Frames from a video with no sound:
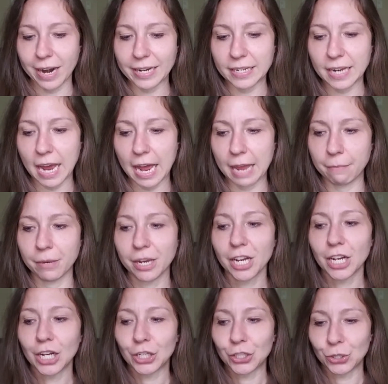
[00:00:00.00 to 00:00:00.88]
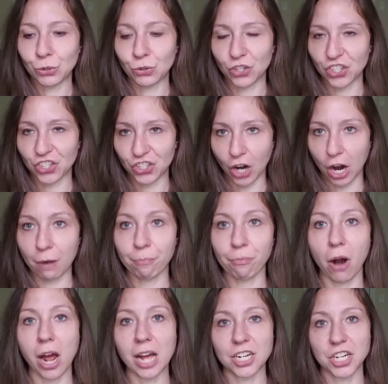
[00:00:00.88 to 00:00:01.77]
time to start
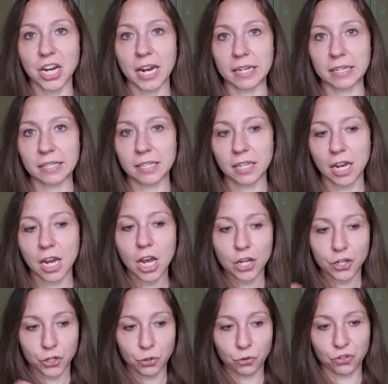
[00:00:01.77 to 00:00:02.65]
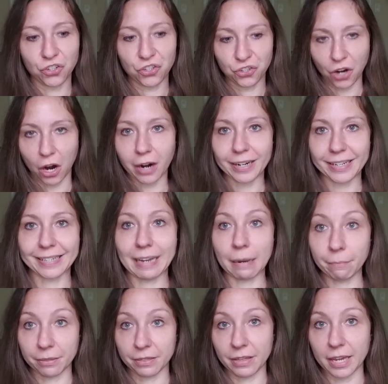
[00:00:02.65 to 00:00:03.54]
projects, to start
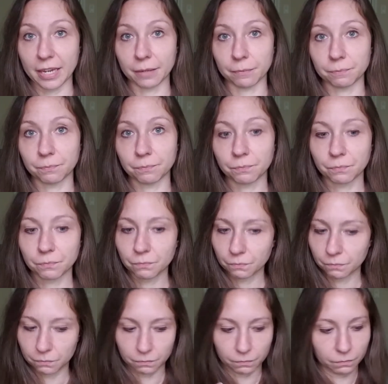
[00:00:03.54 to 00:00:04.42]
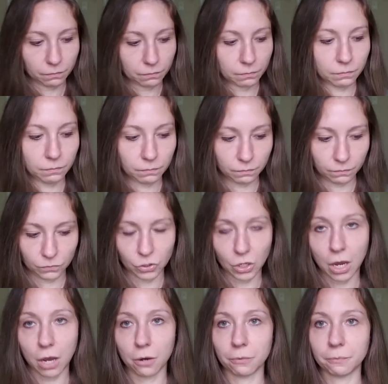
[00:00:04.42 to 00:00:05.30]
something.
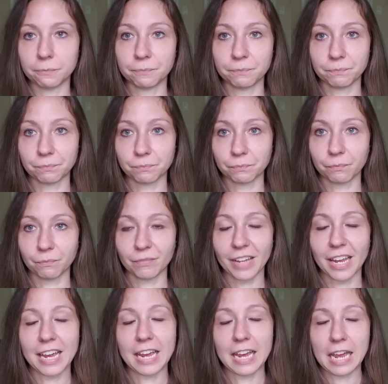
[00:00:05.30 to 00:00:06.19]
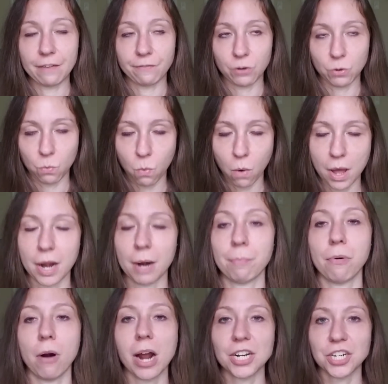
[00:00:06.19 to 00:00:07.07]
So if you want a
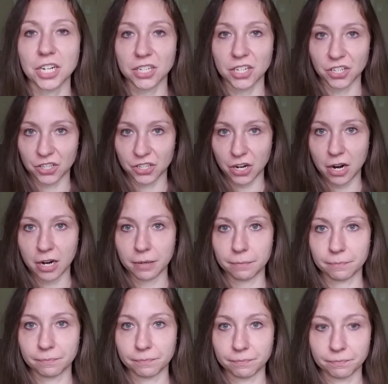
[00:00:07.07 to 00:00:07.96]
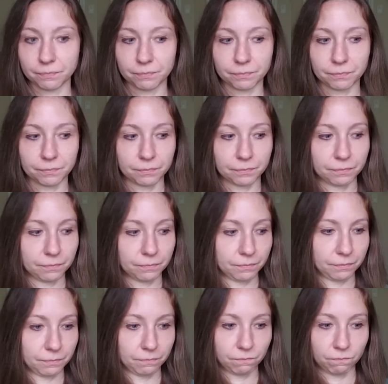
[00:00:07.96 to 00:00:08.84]
project to start,
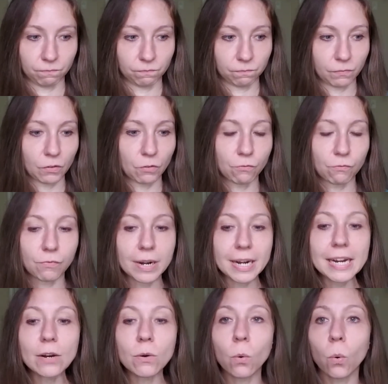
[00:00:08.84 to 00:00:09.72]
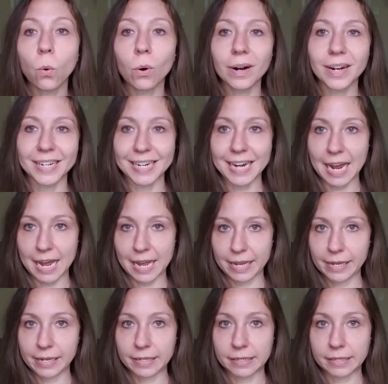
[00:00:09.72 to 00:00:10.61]

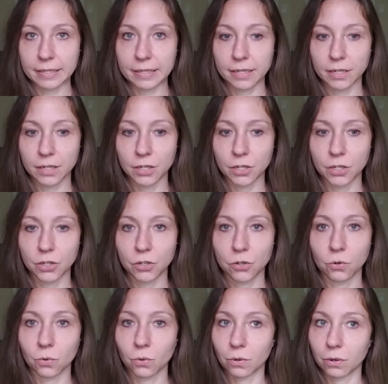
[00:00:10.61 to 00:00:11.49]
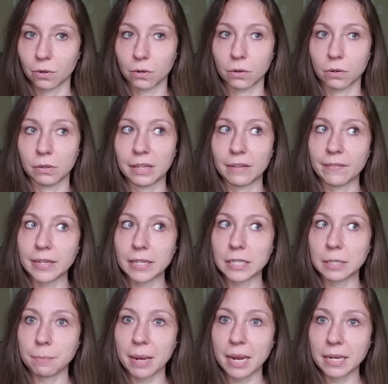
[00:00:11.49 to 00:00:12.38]
reorganize your living
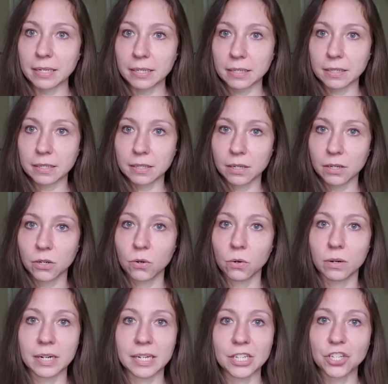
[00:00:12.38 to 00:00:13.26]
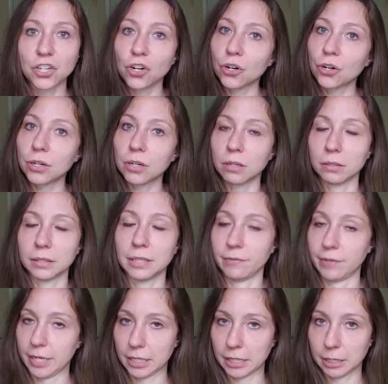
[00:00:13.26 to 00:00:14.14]
space, your internal
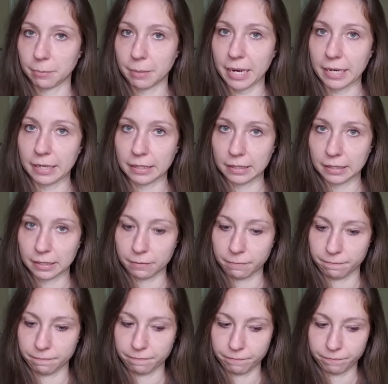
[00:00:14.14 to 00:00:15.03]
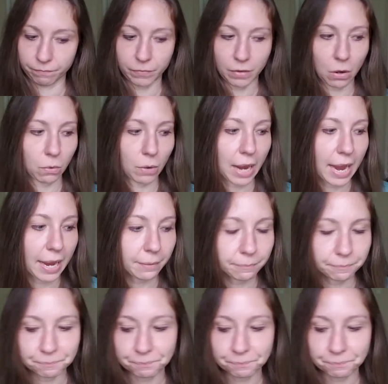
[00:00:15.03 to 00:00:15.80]
living space, okay?